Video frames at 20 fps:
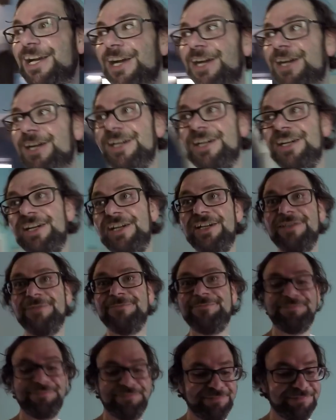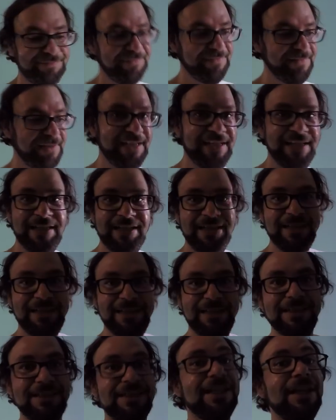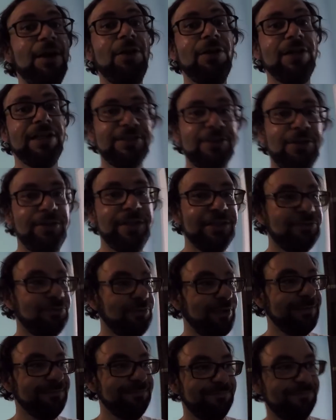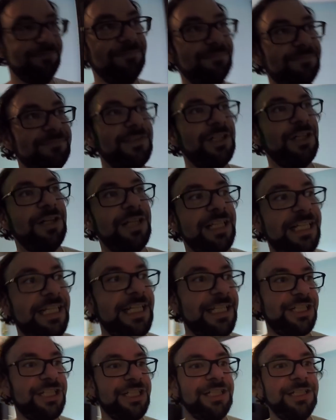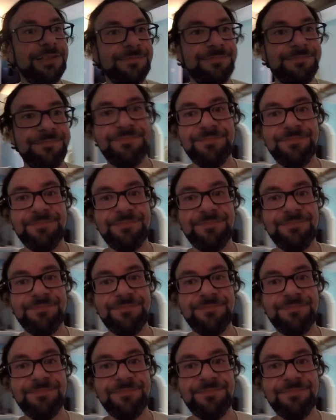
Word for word: Uh, say, oh, let's go this way. Go to the kitchen.